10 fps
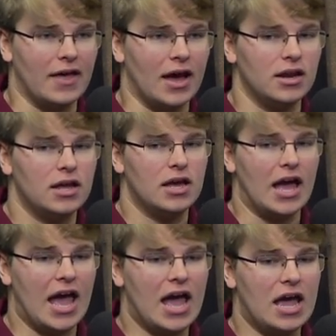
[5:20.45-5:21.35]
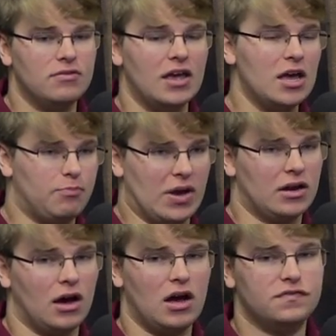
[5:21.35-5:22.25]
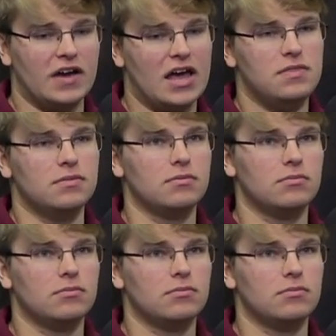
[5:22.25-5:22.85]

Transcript: that, and it paid off. And